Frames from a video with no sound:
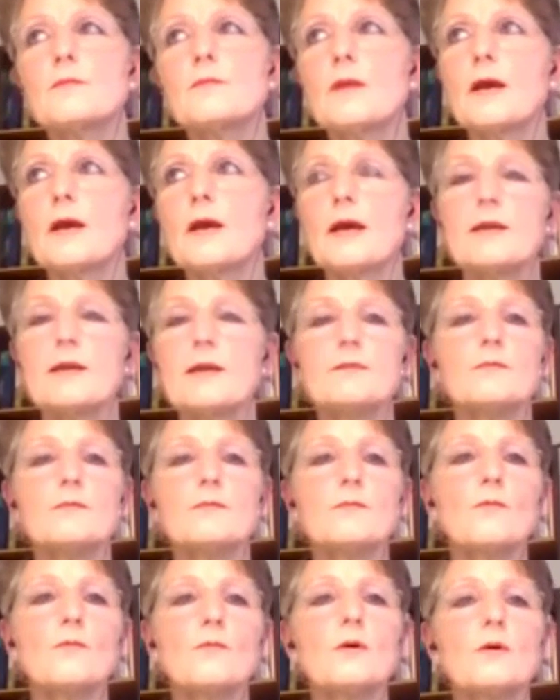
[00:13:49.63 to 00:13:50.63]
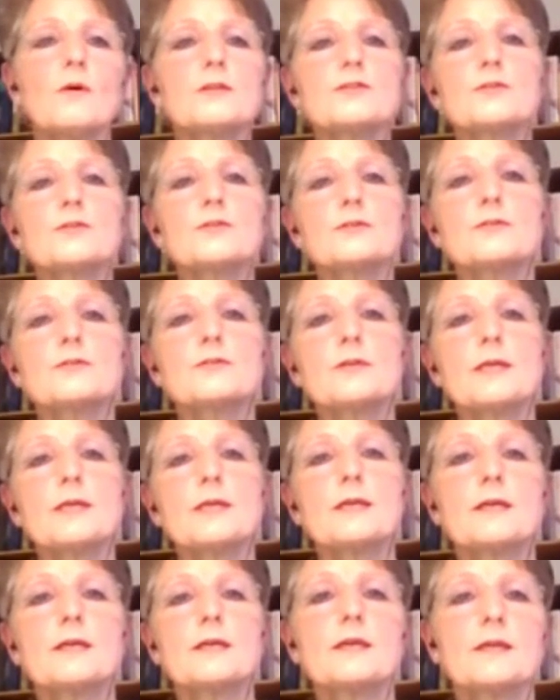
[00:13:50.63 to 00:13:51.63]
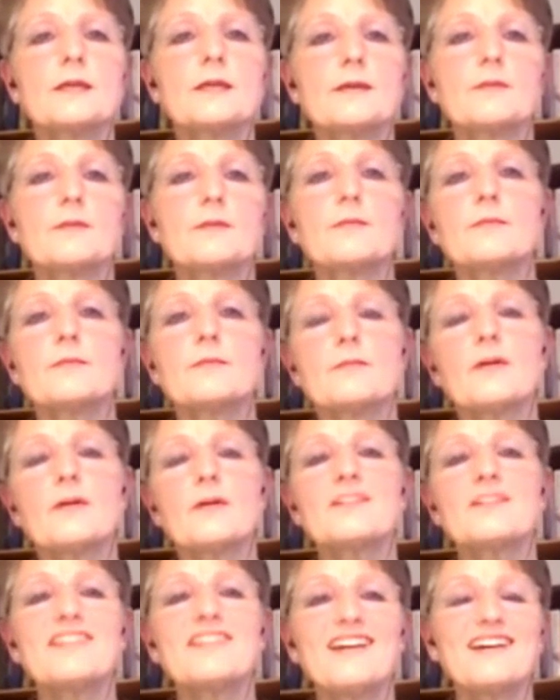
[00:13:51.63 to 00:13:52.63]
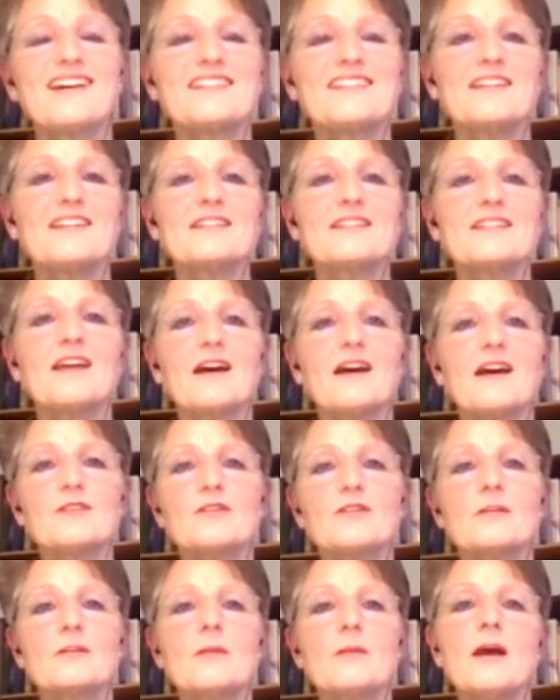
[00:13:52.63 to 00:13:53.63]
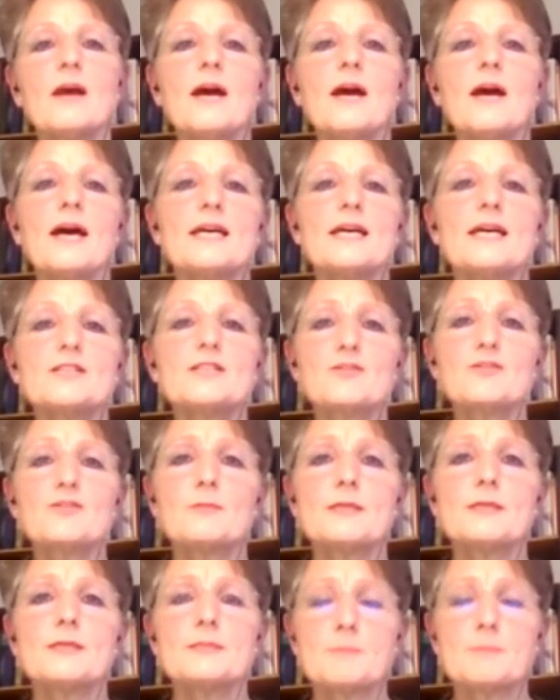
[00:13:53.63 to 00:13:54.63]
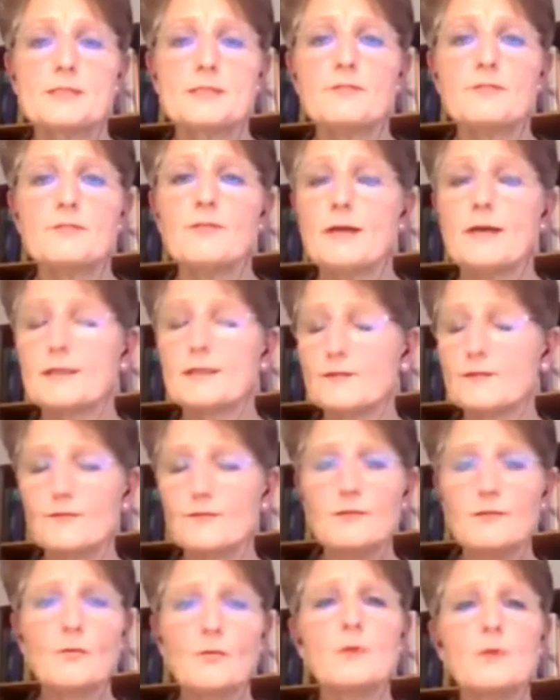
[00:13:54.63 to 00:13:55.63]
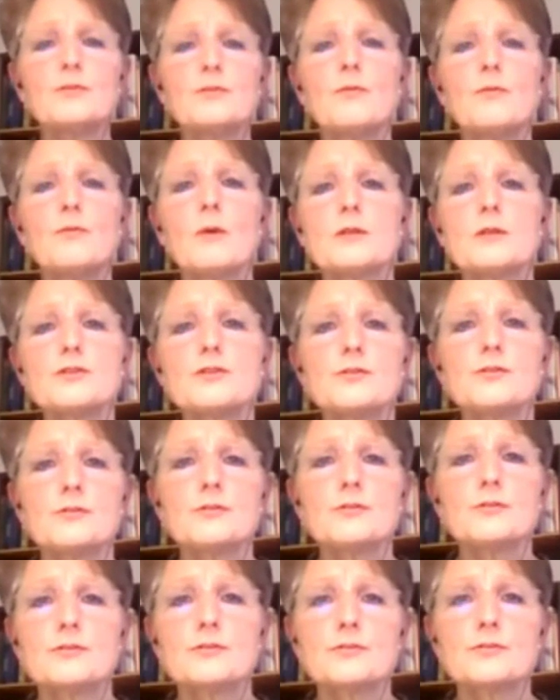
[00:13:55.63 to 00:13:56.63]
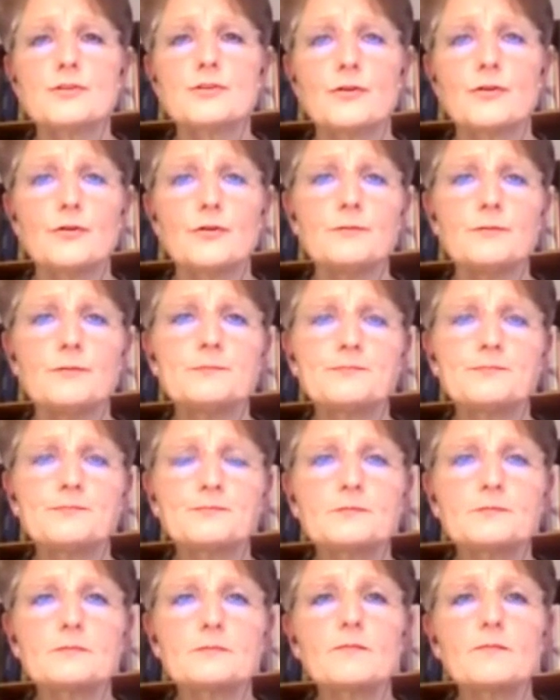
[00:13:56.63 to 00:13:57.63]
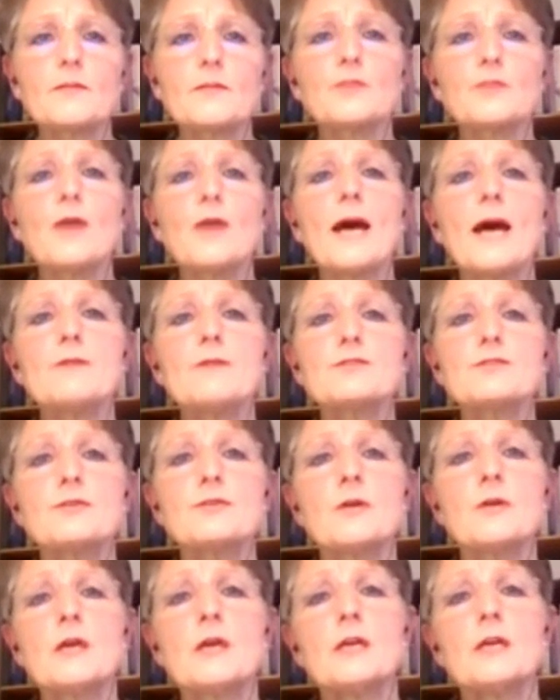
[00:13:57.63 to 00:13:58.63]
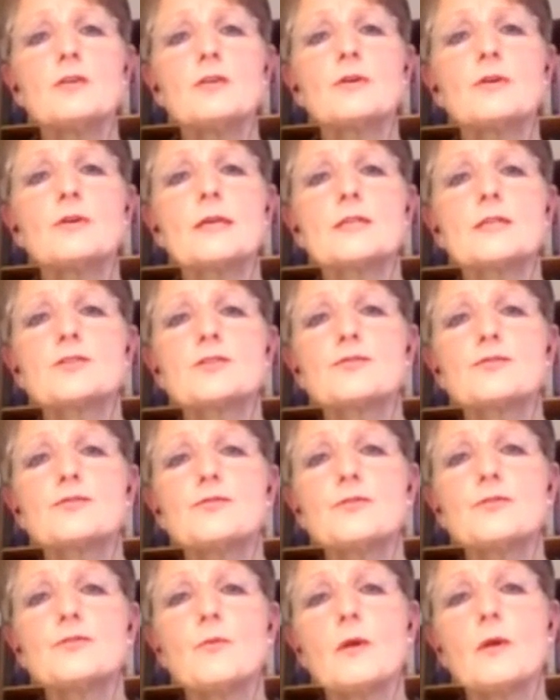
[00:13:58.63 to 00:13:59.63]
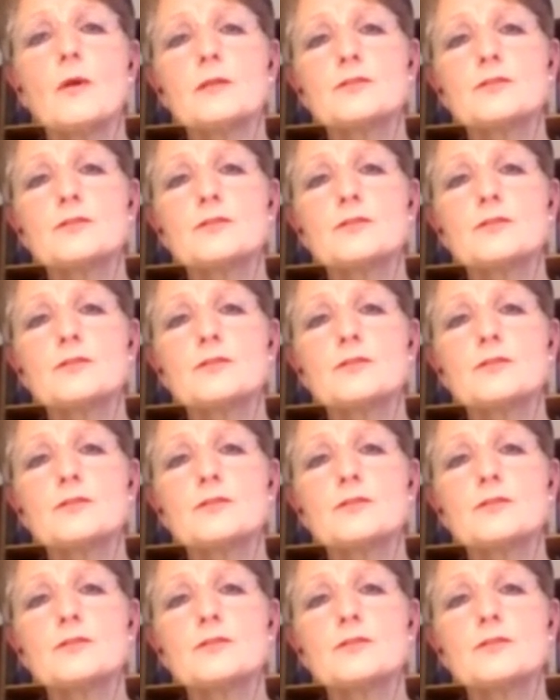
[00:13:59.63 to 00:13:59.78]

I want to underline that the outcome has to be specified for what you want to show. You have to look into, do you want